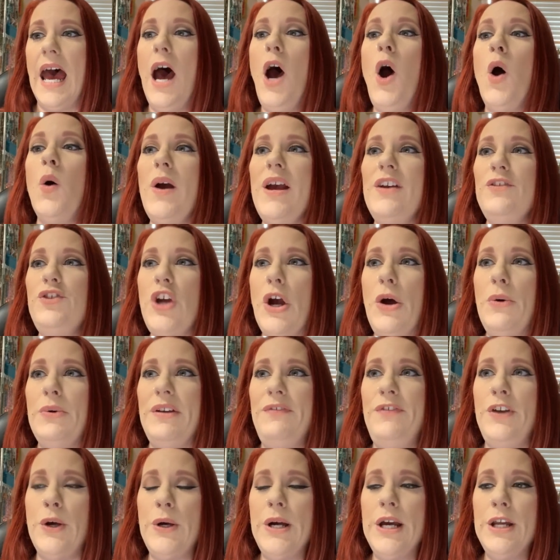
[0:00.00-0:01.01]
Oh, Joan,
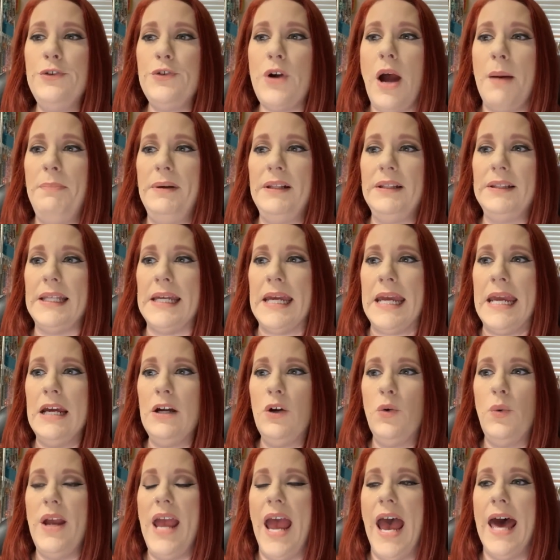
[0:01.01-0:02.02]
if you can drop a
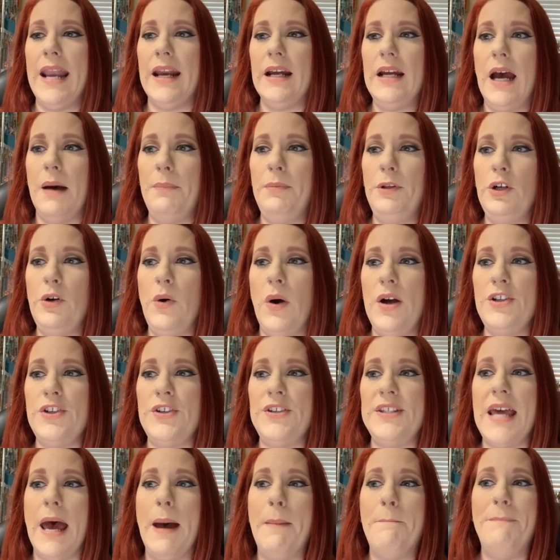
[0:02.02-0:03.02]
link, we had a couple of
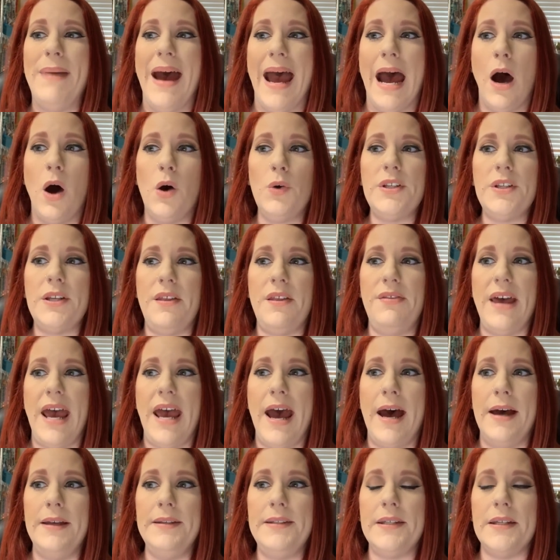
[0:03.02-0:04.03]
questions about
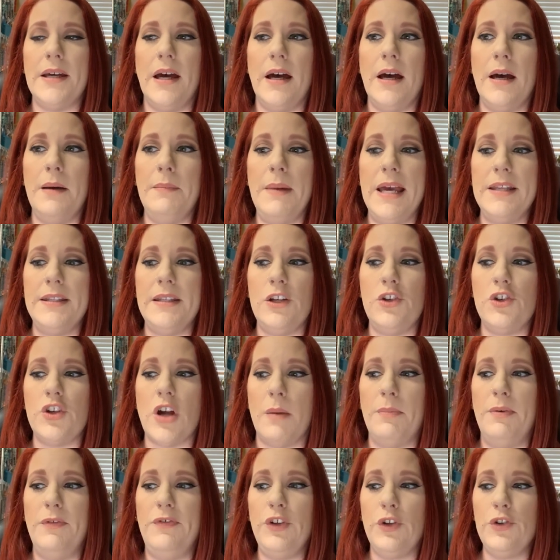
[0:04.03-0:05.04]
that um, Etsy
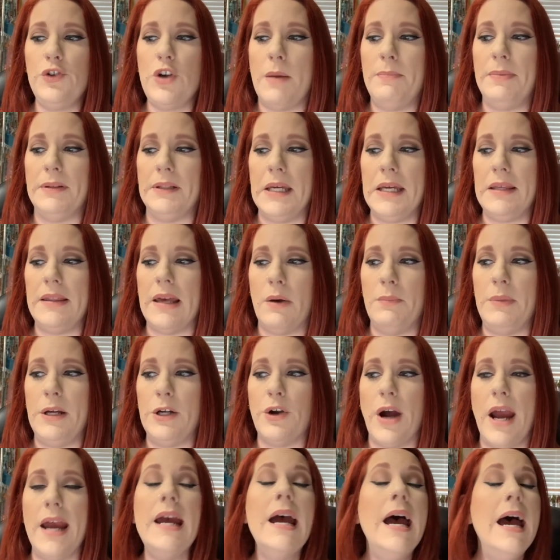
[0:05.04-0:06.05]
shop. If you'll drop a link, that would be
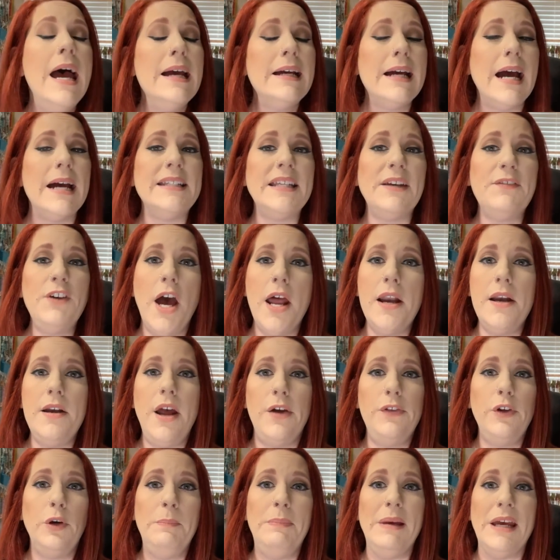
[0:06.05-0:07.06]
great. Guys, I've got
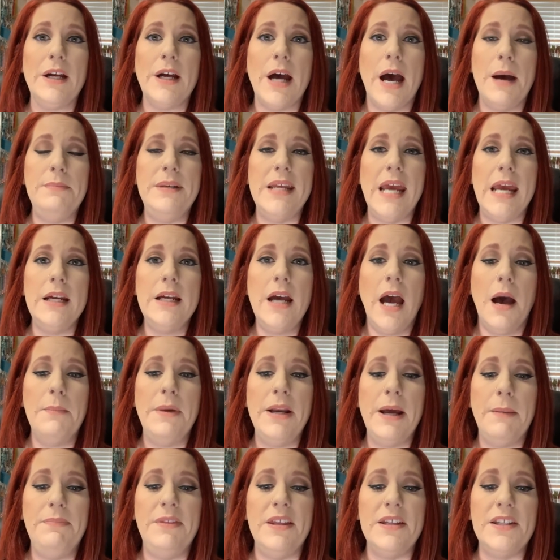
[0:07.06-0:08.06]
another big update
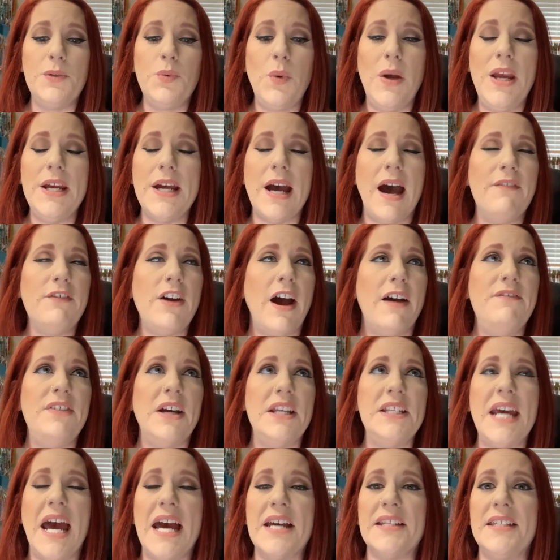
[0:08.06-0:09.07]
coming up this week. I've got
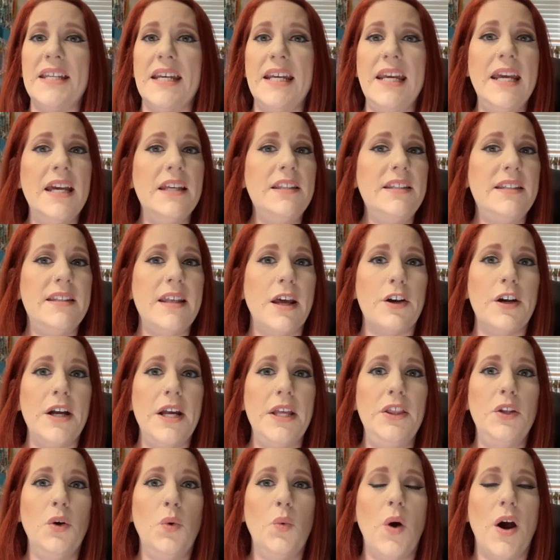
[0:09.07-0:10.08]
fantastic kits that are
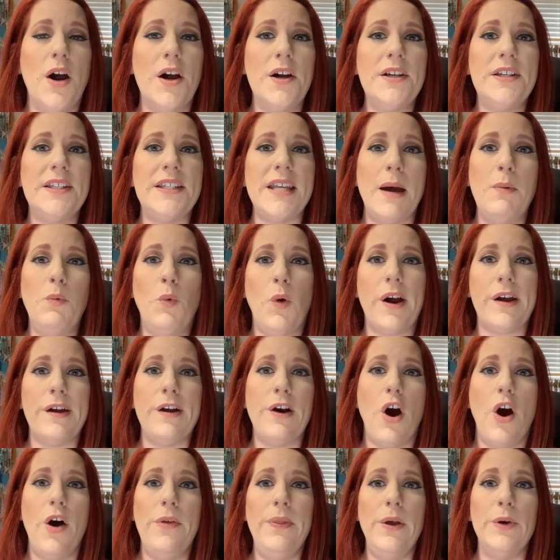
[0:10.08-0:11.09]
in the works. I'm
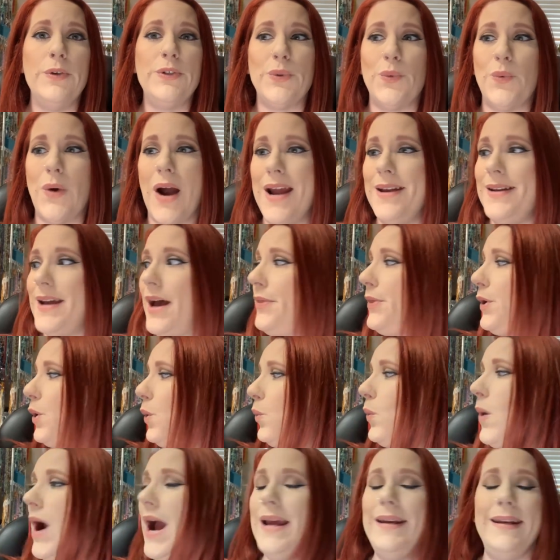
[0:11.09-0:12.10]
working on those right now. They're
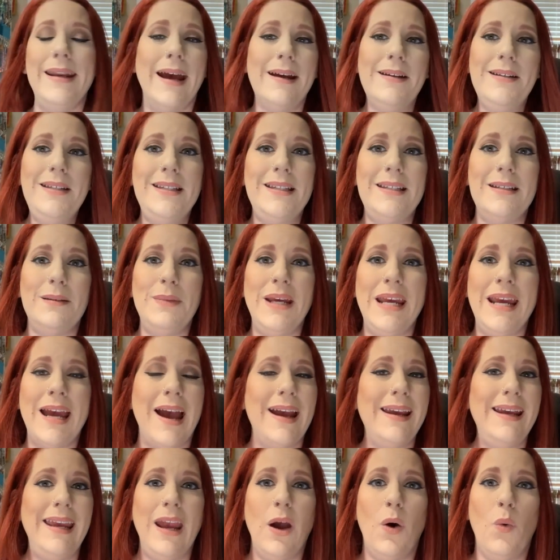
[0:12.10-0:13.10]
right next to me.
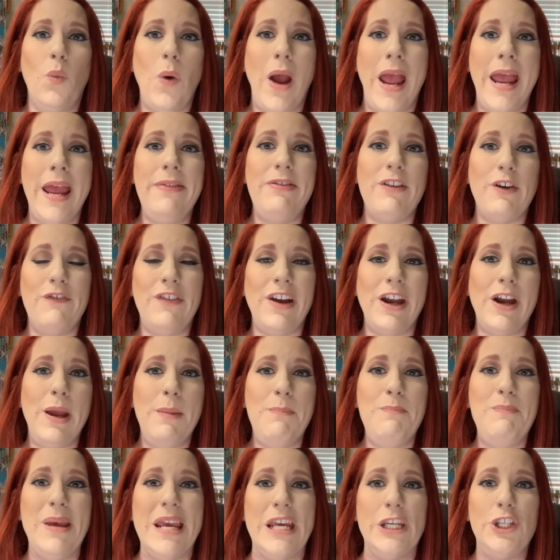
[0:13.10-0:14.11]
I can't wait. They're
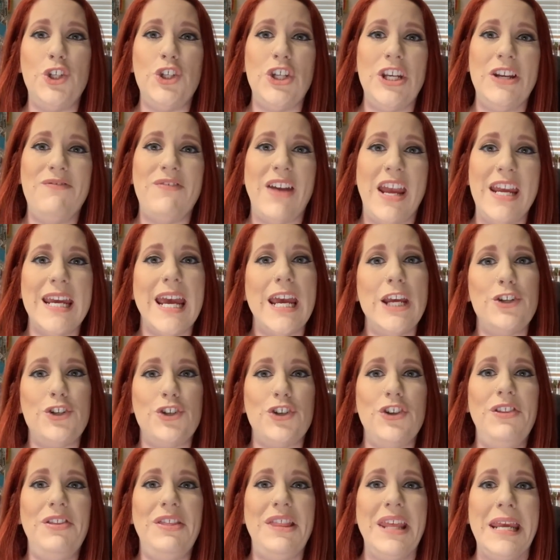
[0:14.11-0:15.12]
very beachy,
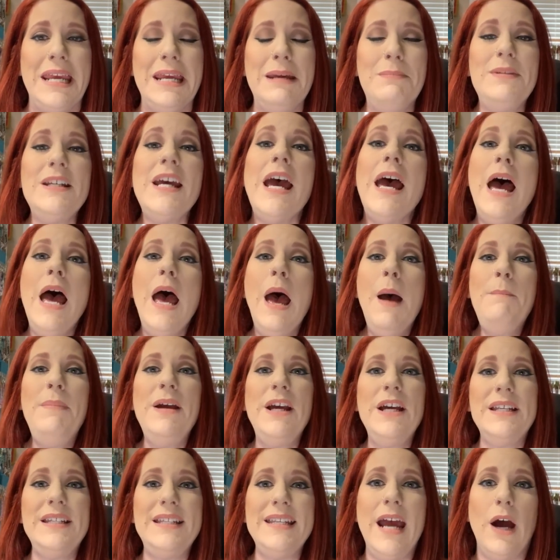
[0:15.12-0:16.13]
vacation themed,
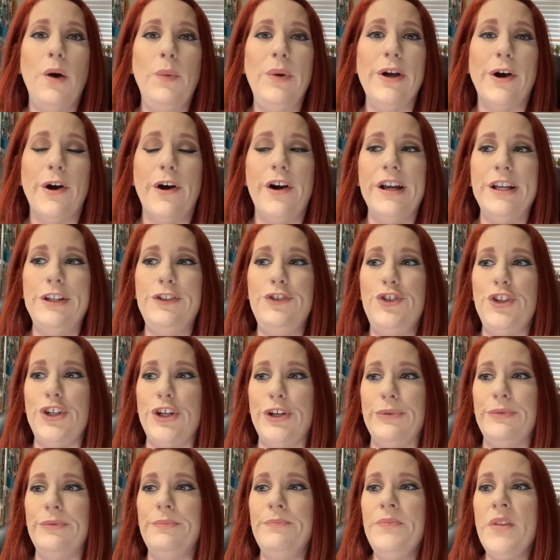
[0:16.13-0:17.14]
because now we are in
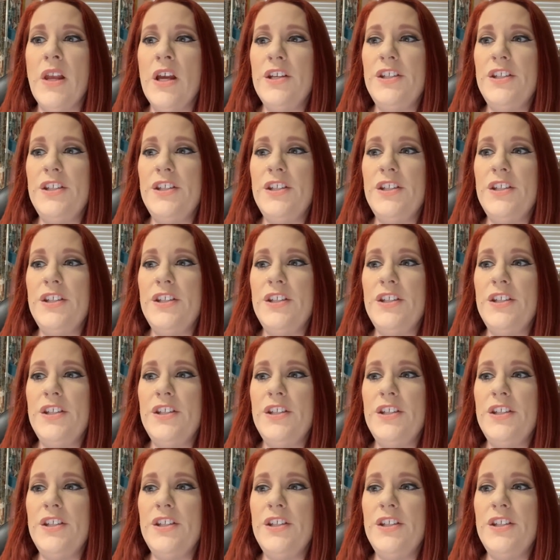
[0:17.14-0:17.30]
June.